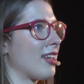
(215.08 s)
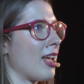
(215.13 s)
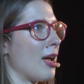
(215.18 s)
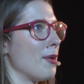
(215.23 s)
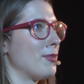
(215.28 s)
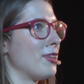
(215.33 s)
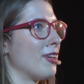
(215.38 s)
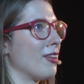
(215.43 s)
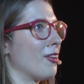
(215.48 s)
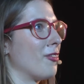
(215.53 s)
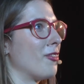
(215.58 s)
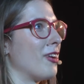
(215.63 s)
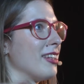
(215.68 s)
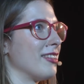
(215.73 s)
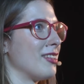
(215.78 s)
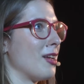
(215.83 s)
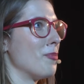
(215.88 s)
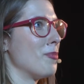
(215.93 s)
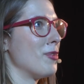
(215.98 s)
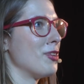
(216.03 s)
kept at the right
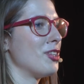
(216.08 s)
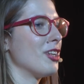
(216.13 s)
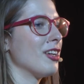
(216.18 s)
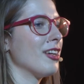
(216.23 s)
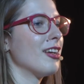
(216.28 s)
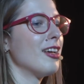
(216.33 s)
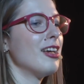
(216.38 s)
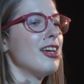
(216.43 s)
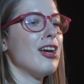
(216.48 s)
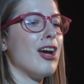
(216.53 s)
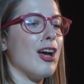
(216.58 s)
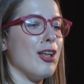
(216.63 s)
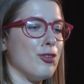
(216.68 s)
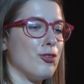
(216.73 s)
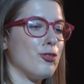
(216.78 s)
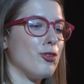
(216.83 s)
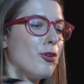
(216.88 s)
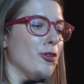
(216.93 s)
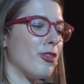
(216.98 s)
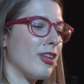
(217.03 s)
temperature. And
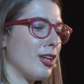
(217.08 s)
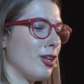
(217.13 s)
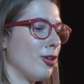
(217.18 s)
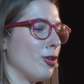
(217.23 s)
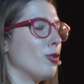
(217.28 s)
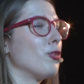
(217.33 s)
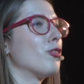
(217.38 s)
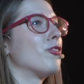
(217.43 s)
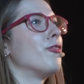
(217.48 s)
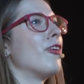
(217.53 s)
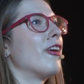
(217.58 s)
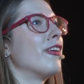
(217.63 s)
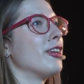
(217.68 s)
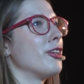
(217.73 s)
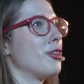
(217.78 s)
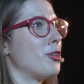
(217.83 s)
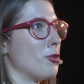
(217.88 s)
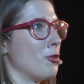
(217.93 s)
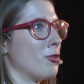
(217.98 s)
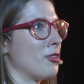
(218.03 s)
so they use very
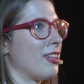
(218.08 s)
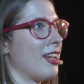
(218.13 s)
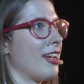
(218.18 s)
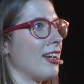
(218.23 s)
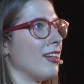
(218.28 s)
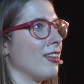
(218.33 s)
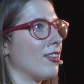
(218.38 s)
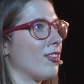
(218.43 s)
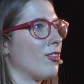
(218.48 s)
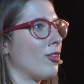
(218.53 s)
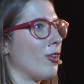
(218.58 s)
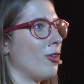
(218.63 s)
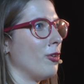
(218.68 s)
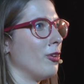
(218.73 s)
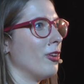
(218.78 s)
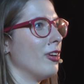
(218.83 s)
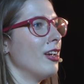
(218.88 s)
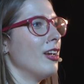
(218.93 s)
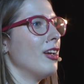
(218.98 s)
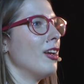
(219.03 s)
short dates so
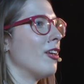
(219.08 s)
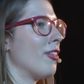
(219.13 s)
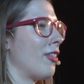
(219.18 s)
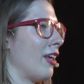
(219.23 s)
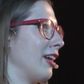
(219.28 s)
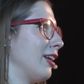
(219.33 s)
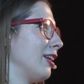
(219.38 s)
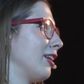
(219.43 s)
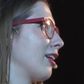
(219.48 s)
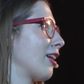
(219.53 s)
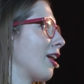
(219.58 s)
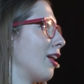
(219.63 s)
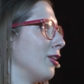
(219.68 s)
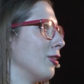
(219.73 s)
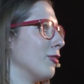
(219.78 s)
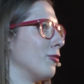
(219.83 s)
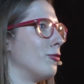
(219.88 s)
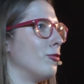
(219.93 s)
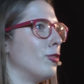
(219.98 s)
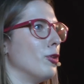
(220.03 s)
they kind
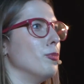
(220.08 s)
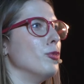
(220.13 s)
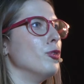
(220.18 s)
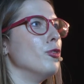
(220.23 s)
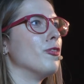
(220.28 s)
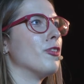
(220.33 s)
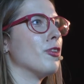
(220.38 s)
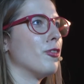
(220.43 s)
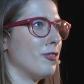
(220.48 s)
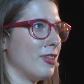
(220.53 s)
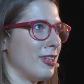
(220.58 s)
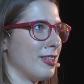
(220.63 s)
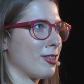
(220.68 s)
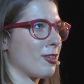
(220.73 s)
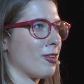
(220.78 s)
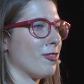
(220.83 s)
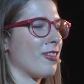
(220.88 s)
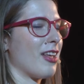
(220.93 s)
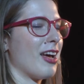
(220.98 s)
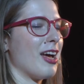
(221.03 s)
of remove the risk
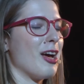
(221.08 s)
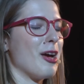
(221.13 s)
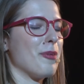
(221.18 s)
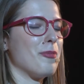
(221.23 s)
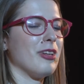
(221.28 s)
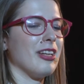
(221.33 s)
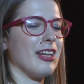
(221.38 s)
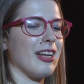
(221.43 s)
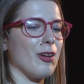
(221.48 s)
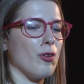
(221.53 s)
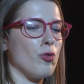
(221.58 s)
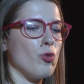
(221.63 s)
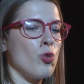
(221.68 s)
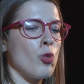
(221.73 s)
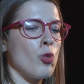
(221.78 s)
of that happening.